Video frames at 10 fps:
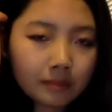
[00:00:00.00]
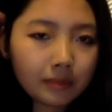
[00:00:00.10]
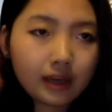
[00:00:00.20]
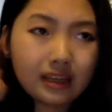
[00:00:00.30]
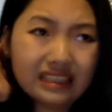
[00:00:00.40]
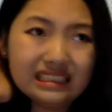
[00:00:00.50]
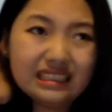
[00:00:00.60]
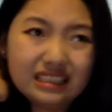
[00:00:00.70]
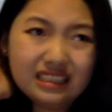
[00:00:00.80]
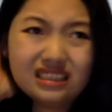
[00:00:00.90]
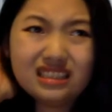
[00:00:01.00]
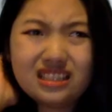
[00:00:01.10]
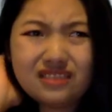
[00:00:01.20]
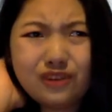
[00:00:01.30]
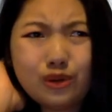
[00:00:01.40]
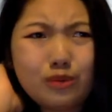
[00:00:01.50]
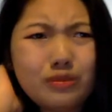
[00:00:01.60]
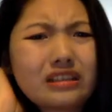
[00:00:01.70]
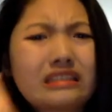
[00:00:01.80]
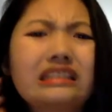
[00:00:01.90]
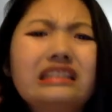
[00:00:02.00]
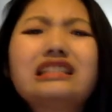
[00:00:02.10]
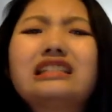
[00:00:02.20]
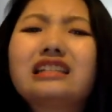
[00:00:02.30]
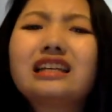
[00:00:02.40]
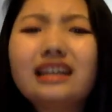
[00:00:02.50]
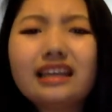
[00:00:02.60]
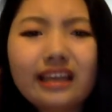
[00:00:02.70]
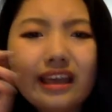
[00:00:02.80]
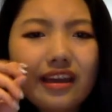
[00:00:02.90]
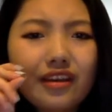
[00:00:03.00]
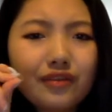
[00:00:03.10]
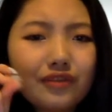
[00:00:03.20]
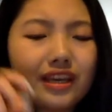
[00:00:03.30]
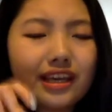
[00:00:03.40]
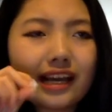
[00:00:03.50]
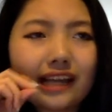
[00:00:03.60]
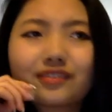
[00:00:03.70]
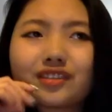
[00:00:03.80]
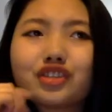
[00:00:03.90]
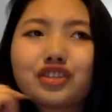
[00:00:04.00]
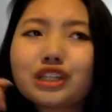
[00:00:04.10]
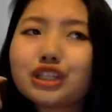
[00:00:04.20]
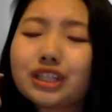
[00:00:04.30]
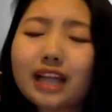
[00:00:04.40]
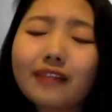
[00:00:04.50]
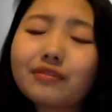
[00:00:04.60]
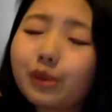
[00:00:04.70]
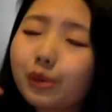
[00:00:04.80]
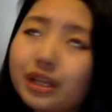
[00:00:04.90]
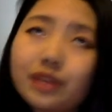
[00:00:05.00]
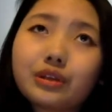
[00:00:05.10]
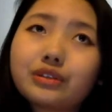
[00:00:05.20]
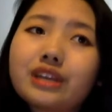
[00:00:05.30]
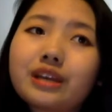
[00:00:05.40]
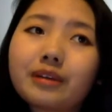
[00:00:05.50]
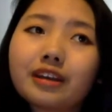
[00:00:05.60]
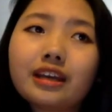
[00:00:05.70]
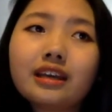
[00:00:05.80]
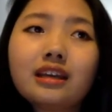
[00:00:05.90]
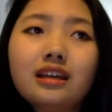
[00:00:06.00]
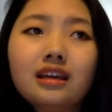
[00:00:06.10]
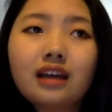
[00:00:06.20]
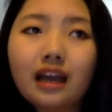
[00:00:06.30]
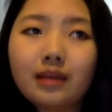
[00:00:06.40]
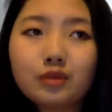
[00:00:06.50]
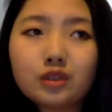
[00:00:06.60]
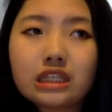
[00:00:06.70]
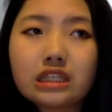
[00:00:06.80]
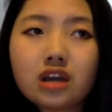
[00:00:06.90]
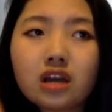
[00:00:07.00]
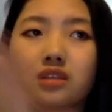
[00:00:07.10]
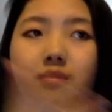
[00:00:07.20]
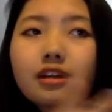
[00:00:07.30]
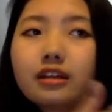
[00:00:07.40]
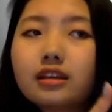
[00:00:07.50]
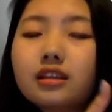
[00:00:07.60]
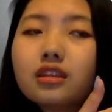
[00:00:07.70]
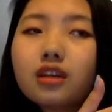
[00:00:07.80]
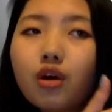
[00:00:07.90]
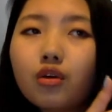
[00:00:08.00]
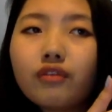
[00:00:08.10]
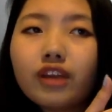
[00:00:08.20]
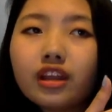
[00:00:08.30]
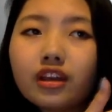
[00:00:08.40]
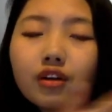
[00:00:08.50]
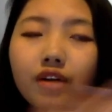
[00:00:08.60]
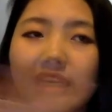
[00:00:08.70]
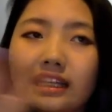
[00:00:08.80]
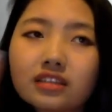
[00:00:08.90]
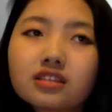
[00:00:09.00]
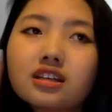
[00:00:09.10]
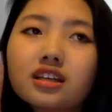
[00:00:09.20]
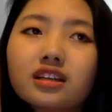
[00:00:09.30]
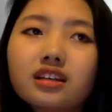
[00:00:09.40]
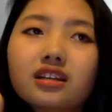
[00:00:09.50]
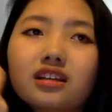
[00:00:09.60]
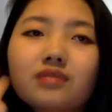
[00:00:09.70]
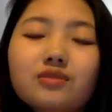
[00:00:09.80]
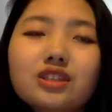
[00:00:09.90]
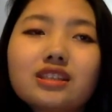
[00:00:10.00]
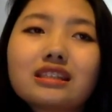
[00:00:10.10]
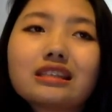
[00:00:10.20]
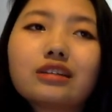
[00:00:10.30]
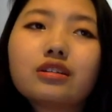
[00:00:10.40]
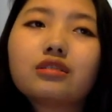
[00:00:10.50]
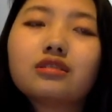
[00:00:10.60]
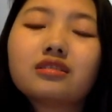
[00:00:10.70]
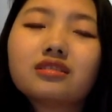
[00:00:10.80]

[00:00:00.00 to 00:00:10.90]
But this photo book is a iffy kind of situation. I have no idea what to think about it. I mostly talked about it in the whole video, and I'm just still...